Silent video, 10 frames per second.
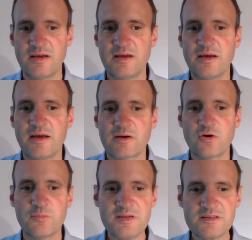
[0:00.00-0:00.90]

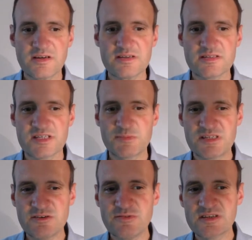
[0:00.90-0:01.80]
Commit is the
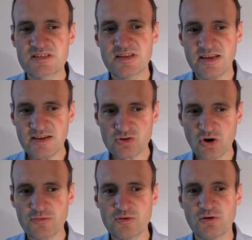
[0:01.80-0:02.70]
specific state of
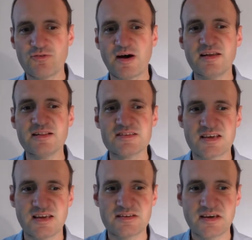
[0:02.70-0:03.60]
your files
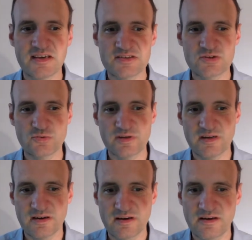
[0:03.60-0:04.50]
and their history.
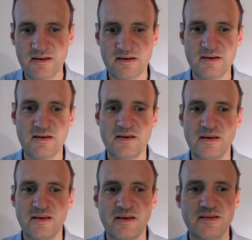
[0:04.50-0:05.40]

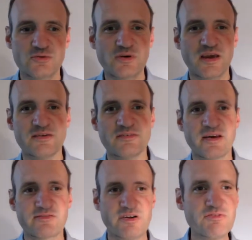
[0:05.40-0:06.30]
And you can
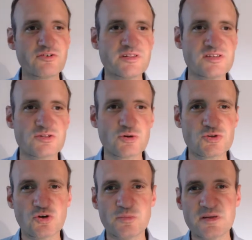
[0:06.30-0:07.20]
reference those
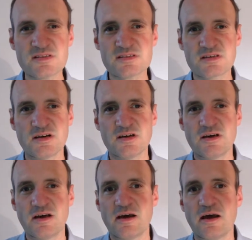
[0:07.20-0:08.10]
commits
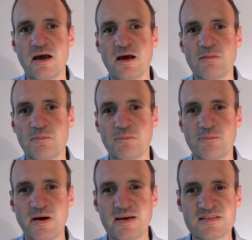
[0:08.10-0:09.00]

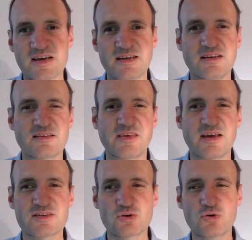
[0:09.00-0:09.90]
by citing their
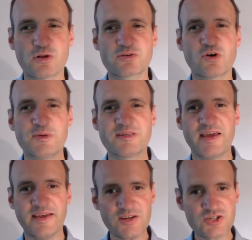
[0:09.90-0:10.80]
so-called commit hash.